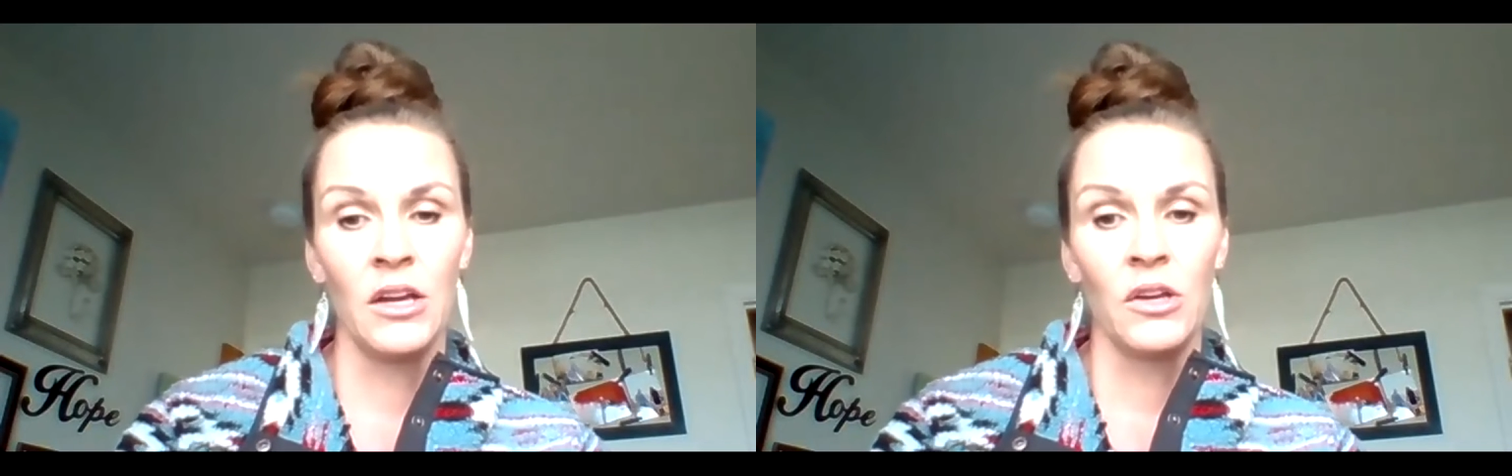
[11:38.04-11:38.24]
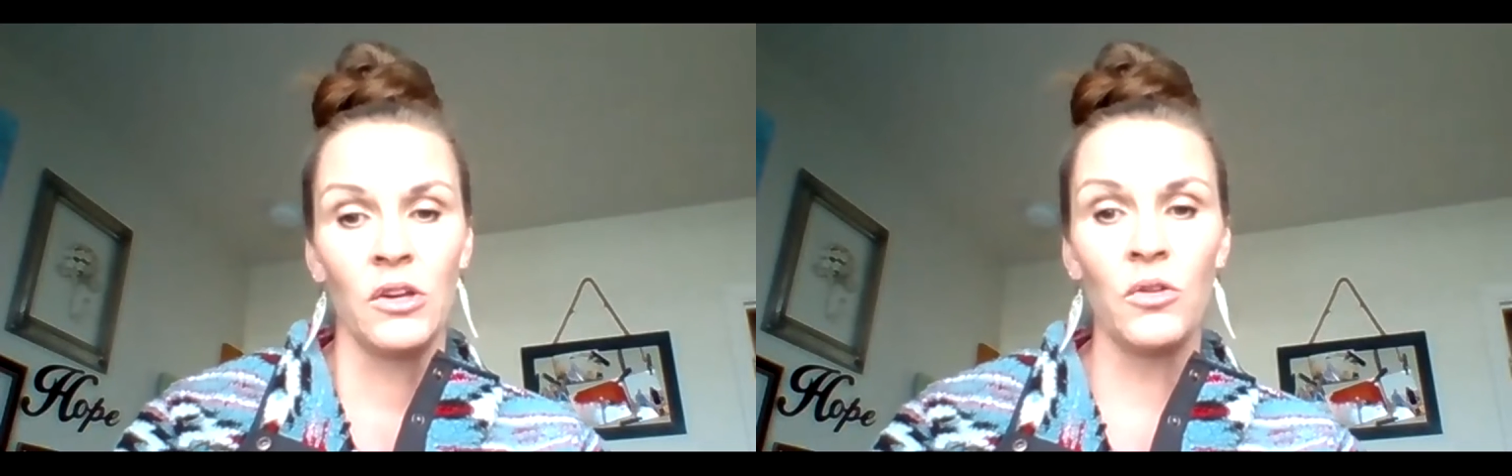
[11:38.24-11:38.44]

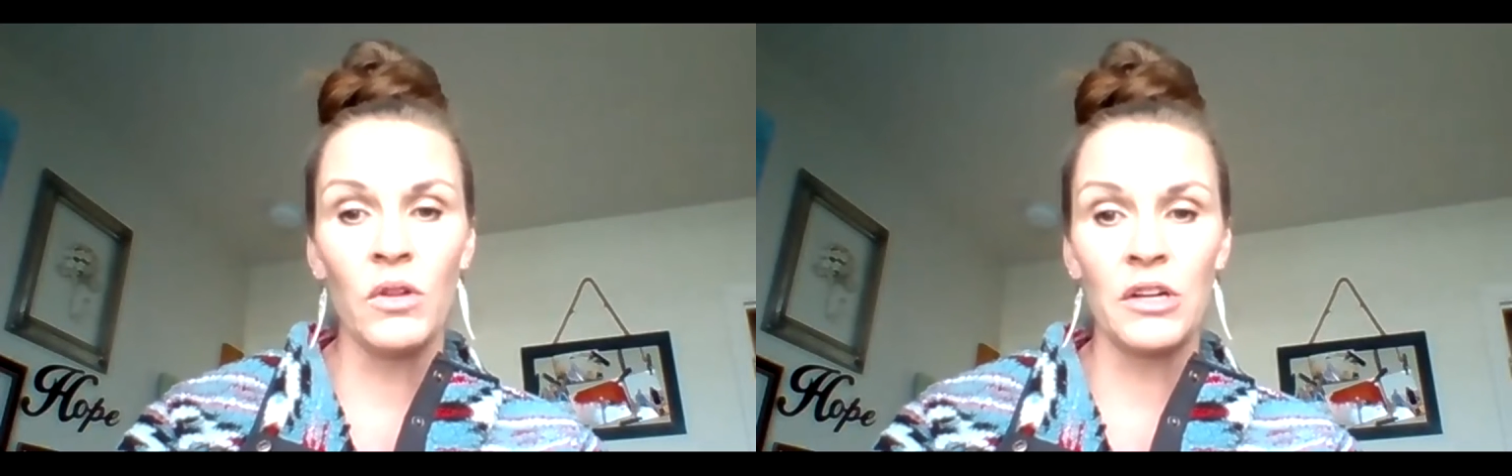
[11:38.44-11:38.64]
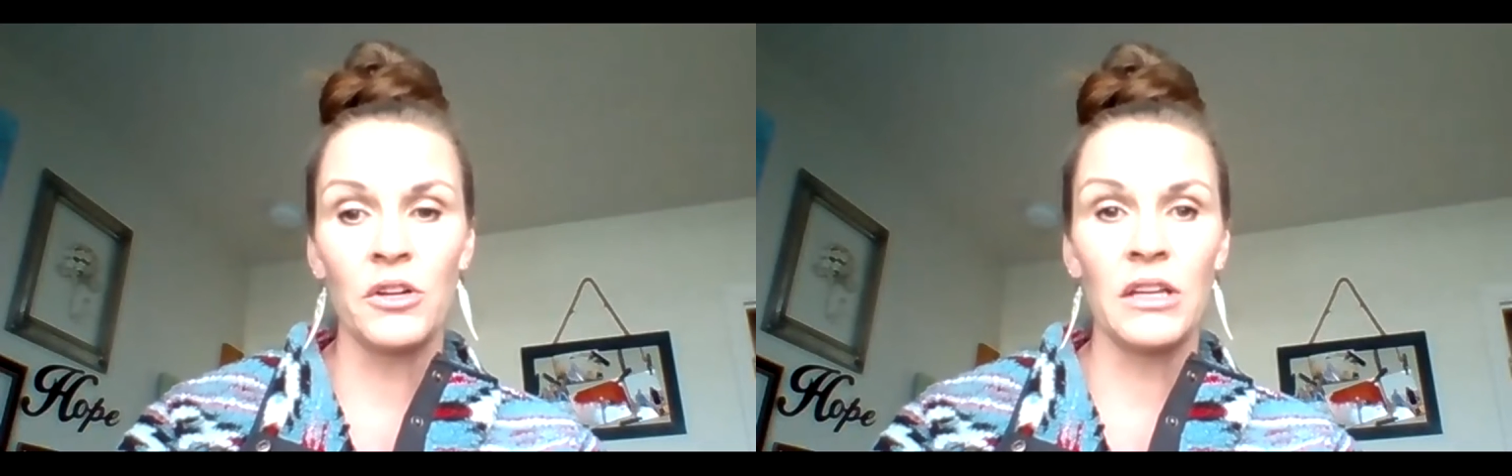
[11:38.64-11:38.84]
you
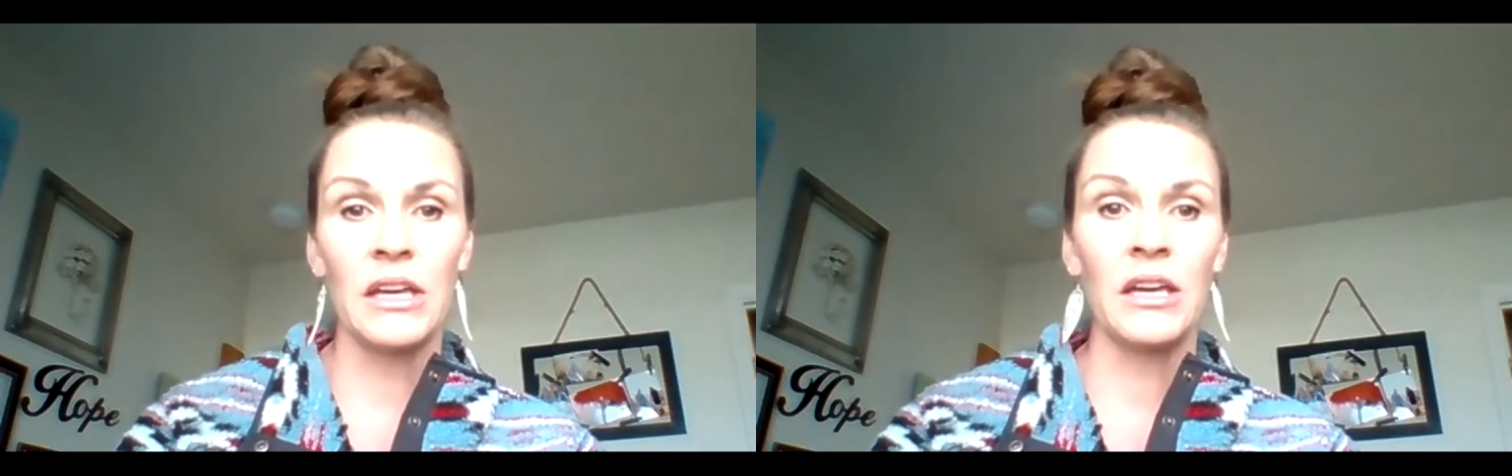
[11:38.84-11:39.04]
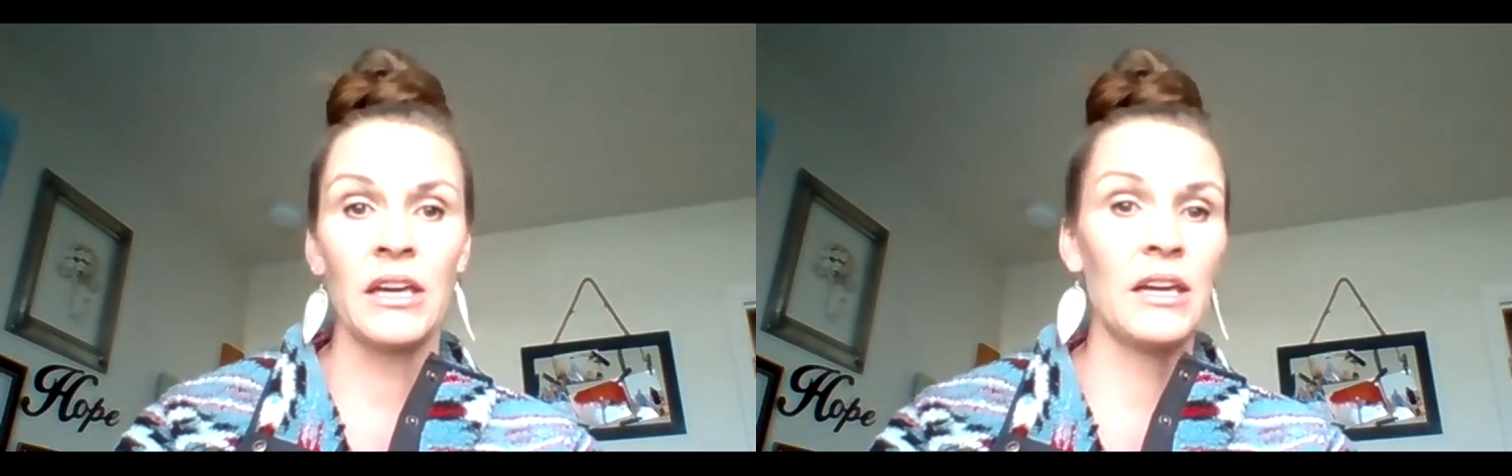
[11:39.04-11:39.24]

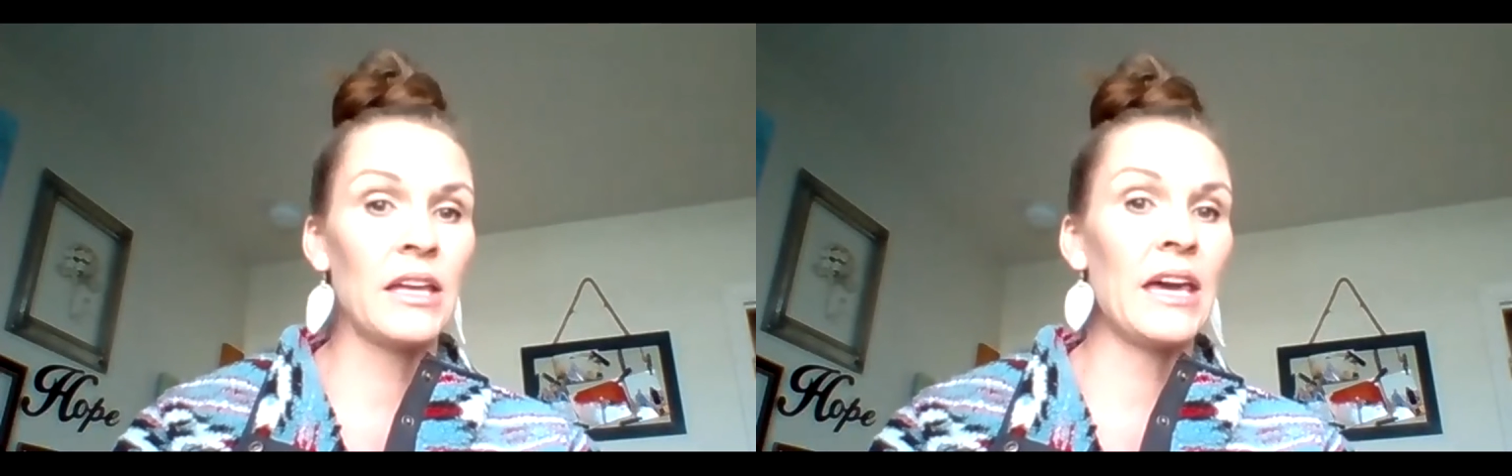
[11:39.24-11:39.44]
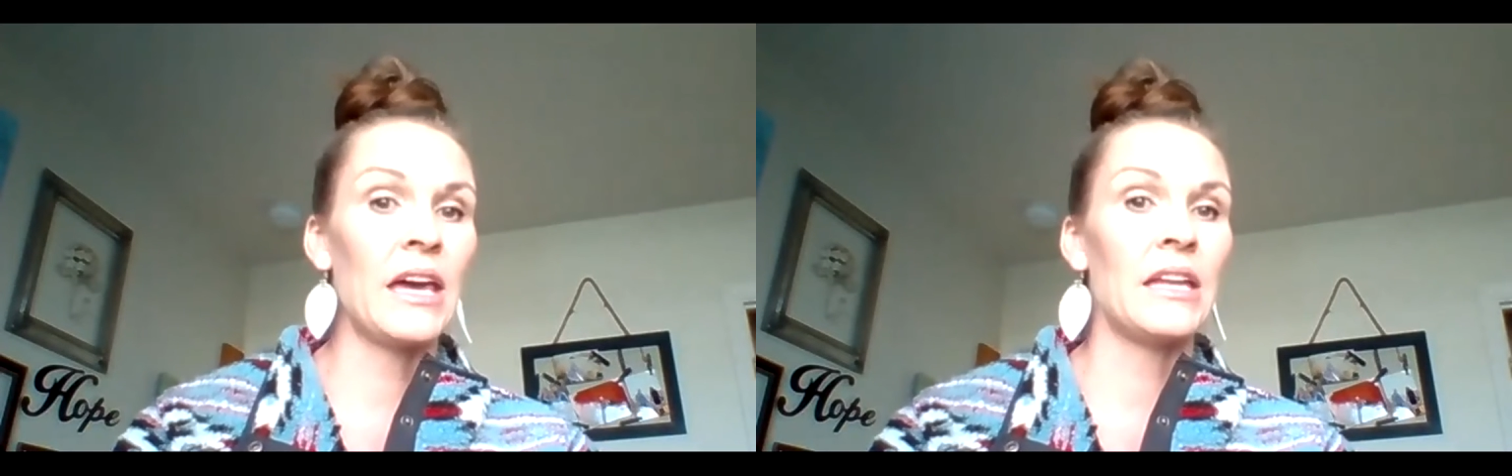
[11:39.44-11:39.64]
literally can
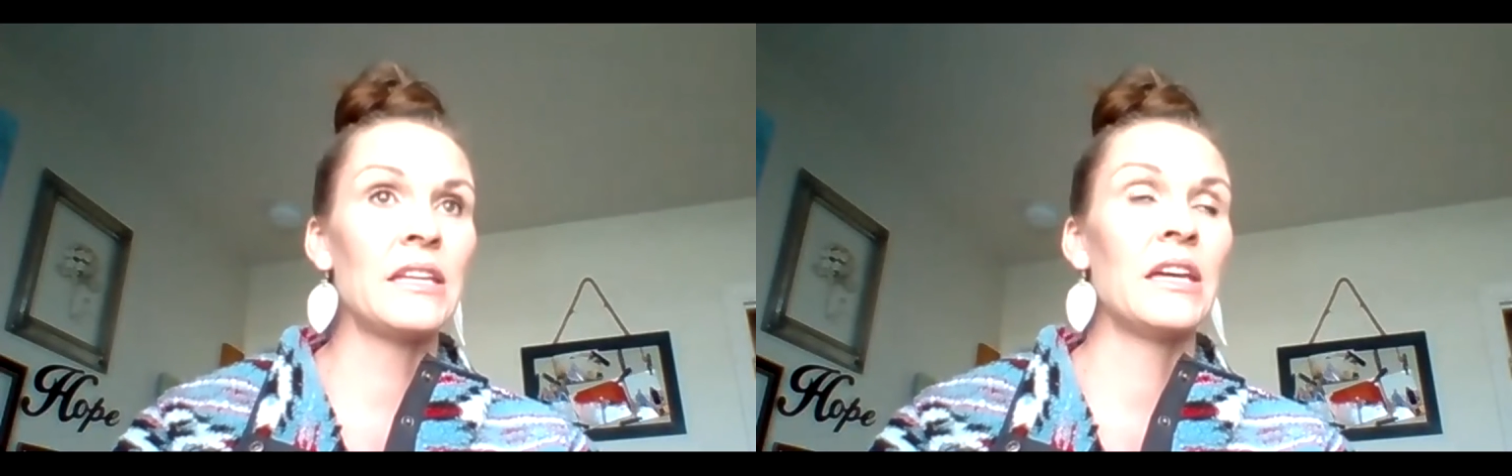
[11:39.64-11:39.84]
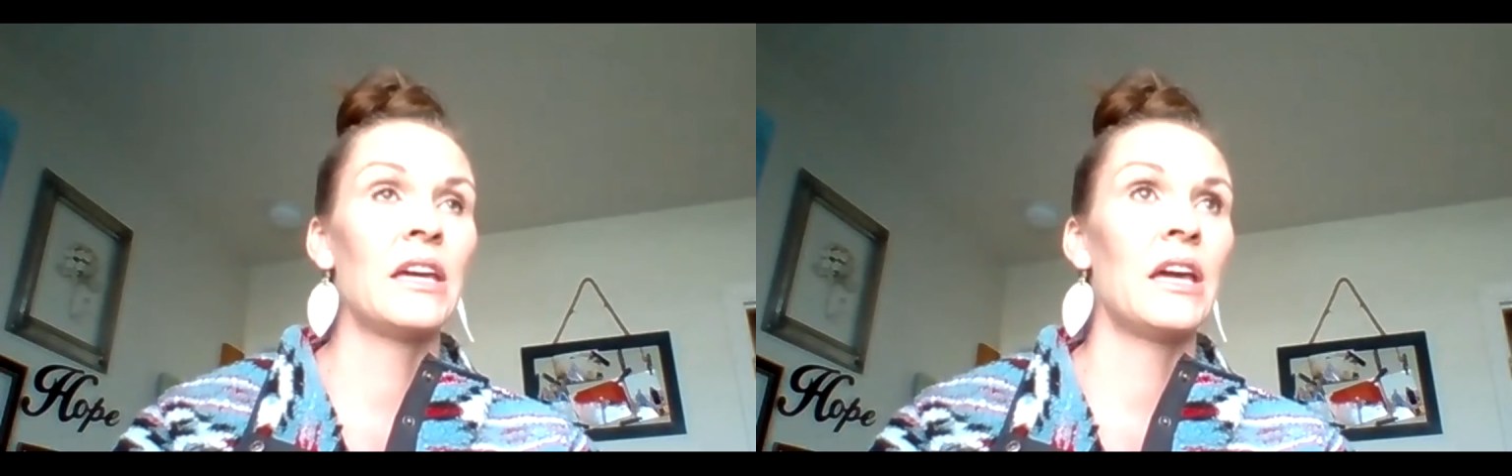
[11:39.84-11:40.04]
get